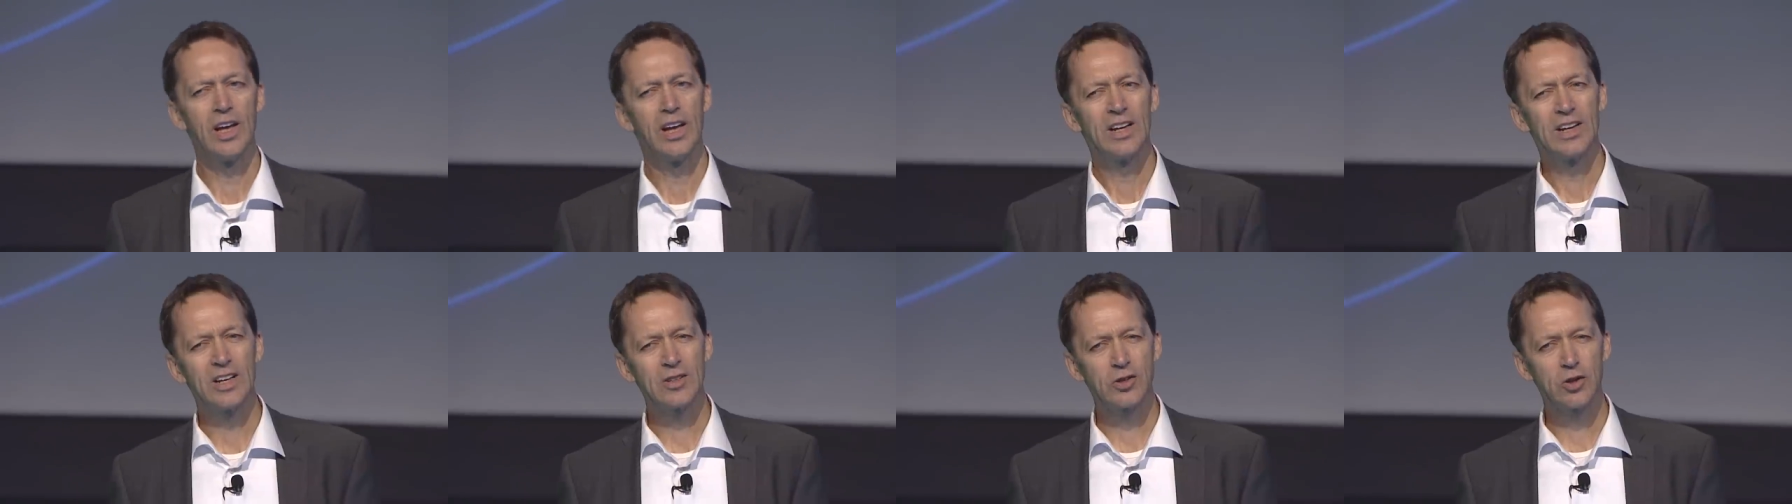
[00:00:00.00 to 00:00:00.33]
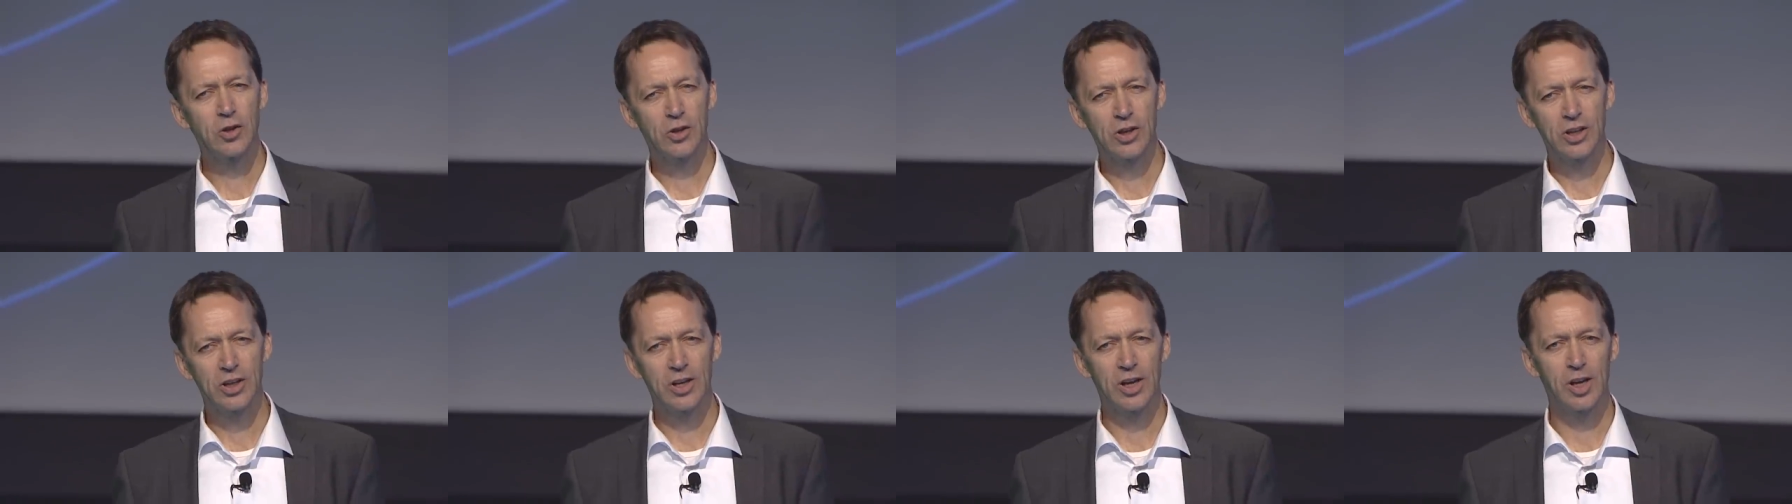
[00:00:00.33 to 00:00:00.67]
Let's
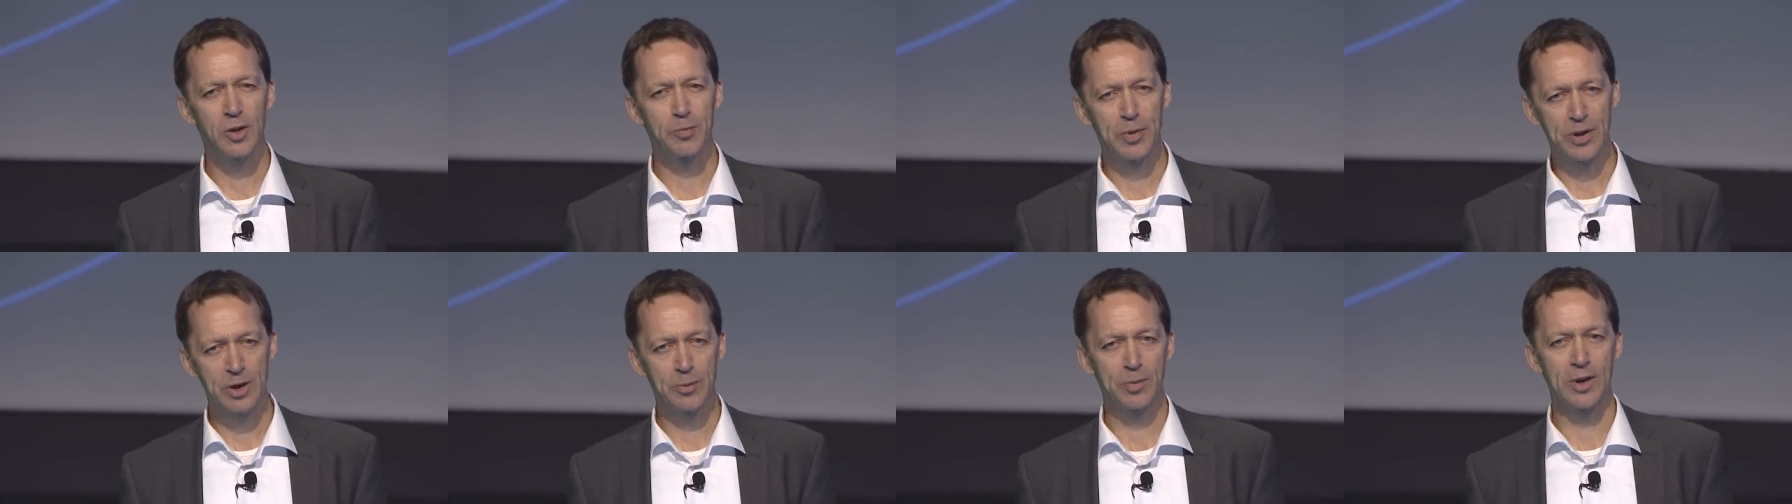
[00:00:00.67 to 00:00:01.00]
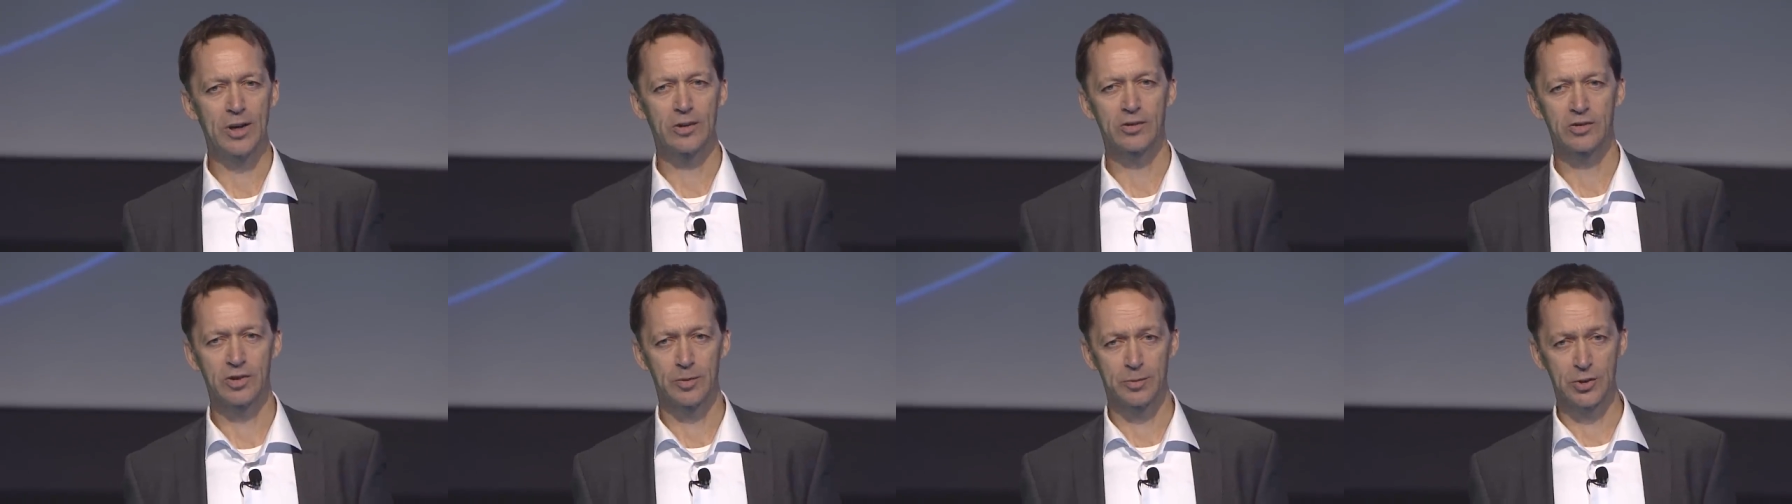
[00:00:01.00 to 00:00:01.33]
look at a bit
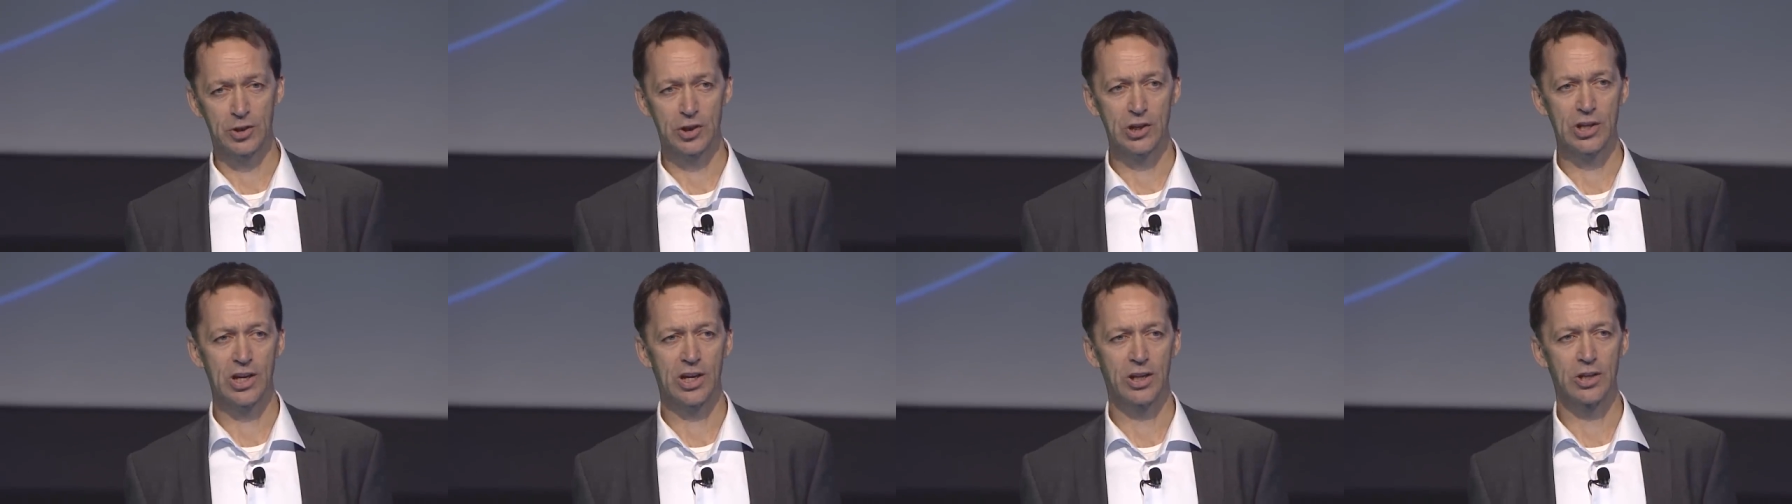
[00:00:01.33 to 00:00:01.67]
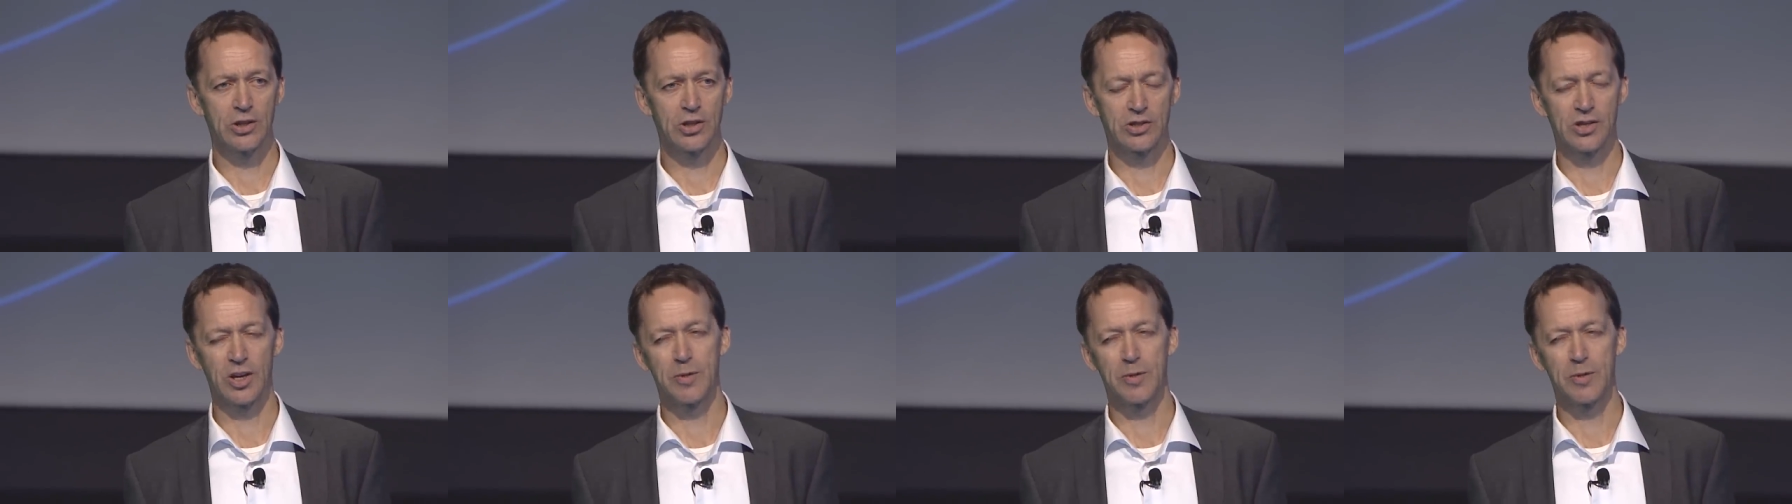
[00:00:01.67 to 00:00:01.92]
about some of the challenges.